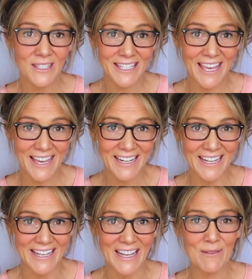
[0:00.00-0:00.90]
scan
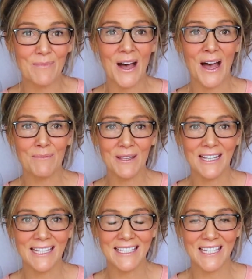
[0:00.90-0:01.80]
it, it
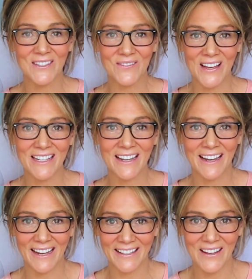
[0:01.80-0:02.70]
populates this fun
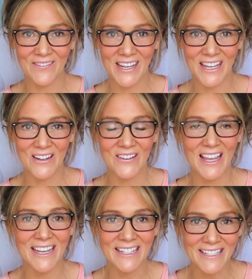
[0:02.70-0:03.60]
highlight video
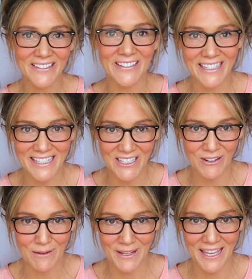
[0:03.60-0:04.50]
into your
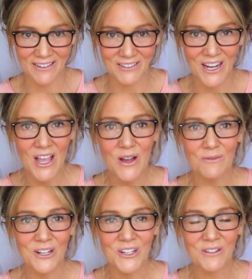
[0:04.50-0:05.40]
Instagram account,
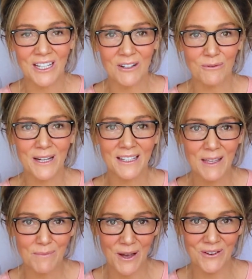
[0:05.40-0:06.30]
which you can
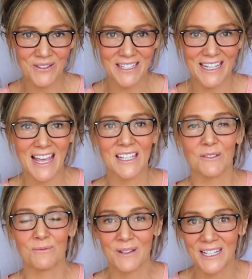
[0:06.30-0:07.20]
quickly post as
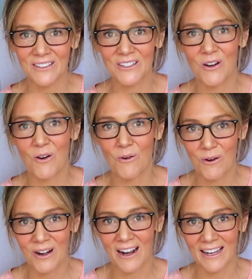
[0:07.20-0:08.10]
a reel
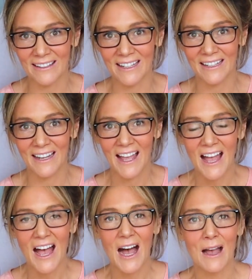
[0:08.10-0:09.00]
or highlight.
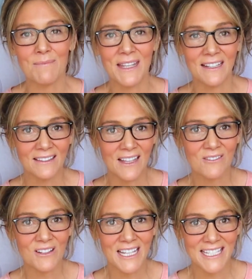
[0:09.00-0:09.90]
I mean, it
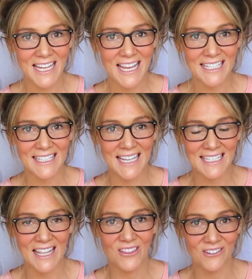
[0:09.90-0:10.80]
literally takes less
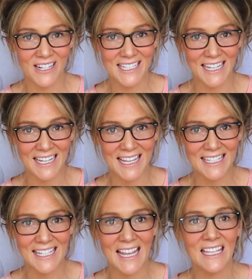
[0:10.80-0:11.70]
than 30
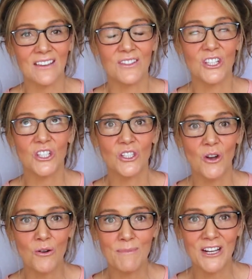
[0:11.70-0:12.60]
seconds and gives
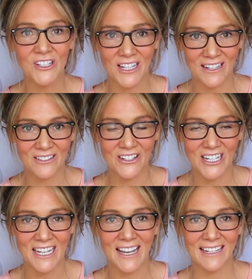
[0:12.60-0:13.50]
so much
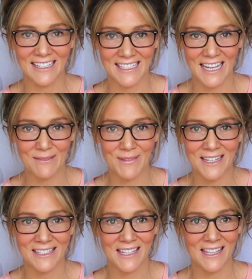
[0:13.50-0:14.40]
energy and
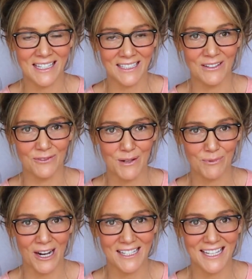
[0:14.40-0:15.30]
excitement to the delivery
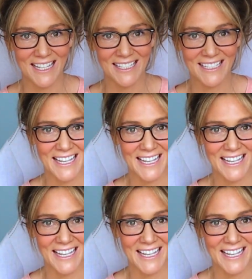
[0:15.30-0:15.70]
process.